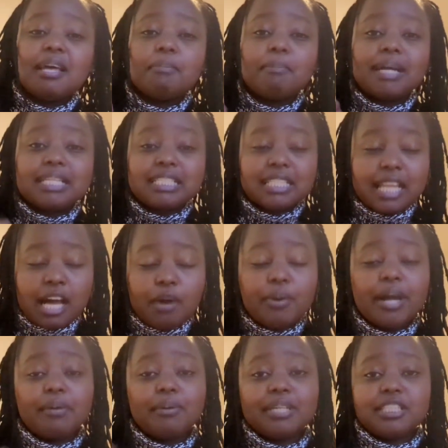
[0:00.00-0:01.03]
but
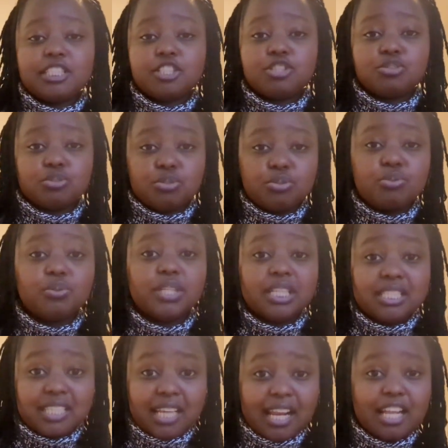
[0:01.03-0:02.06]
now I wanted to do
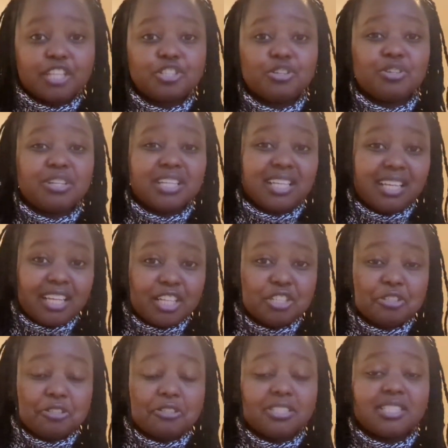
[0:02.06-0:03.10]
international
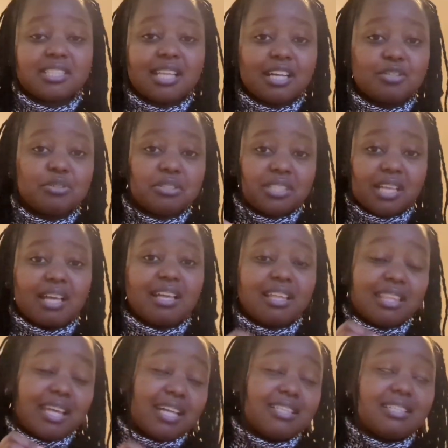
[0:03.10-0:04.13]
relations.
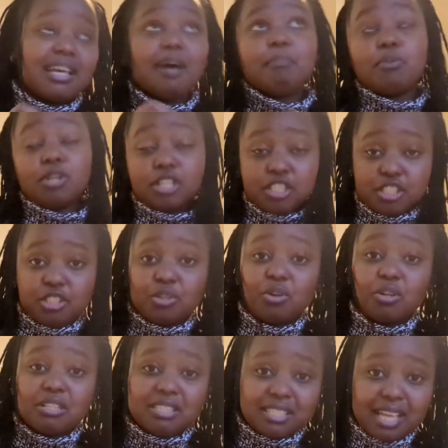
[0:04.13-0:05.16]
That's a
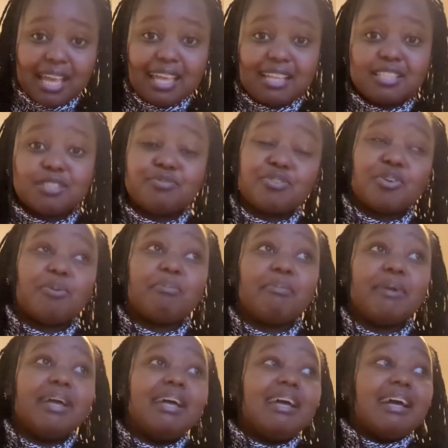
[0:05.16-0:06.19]
political science from
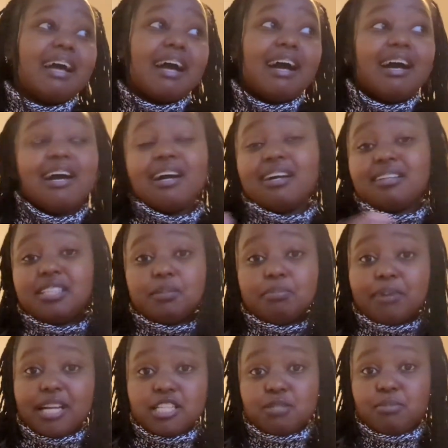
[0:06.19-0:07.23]

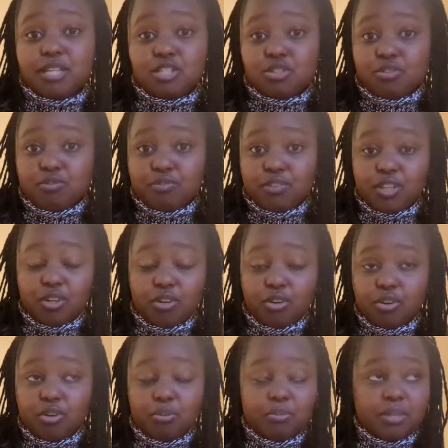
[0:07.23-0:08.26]
Department of
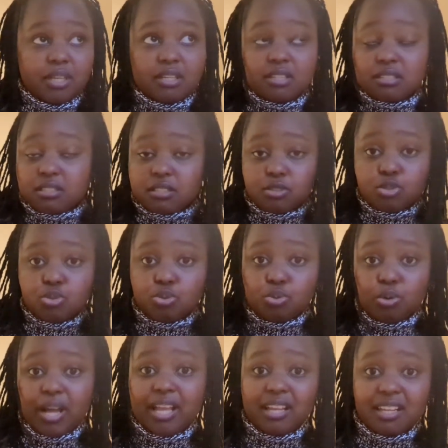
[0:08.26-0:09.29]
Economics.
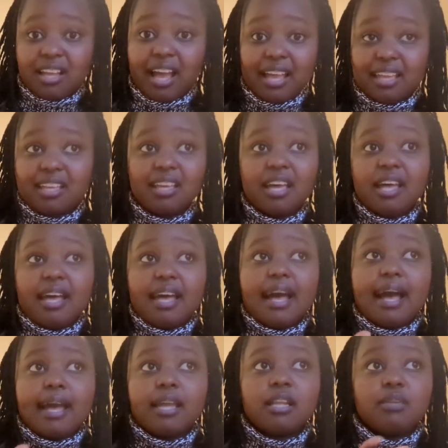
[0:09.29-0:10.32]
So
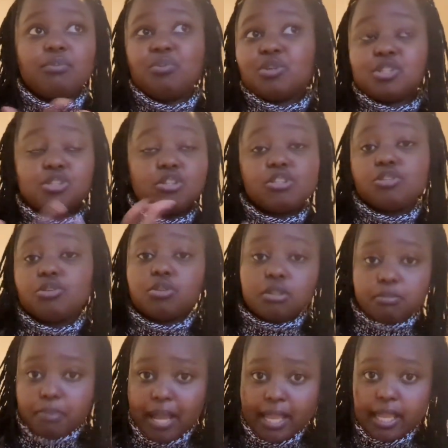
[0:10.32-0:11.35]
I was not
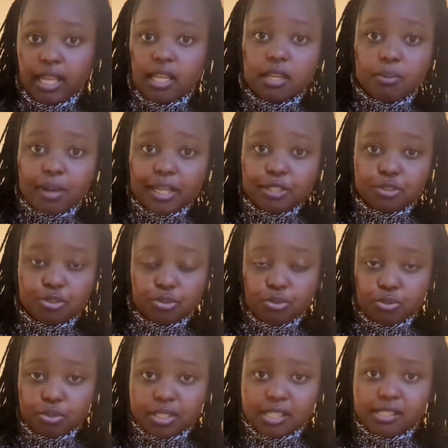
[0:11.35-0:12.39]
told by anyone to
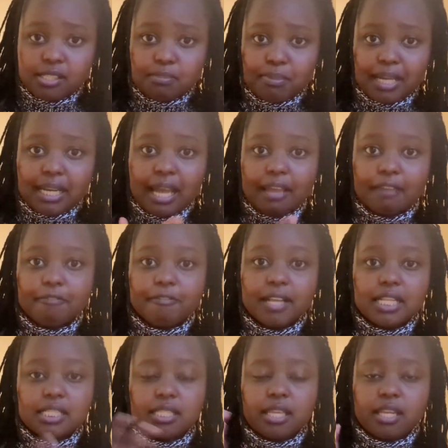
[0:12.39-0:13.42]
do this, but I
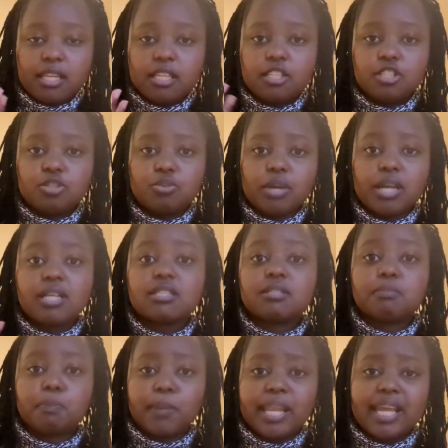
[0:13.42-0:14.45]
felt the need to
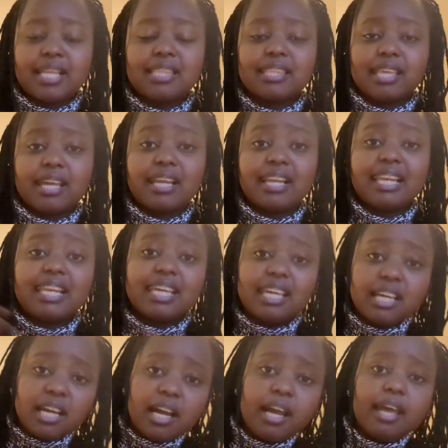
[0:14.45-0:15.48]
explain the
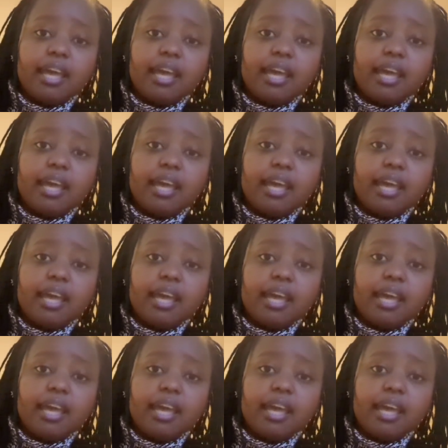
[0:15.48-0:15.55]
link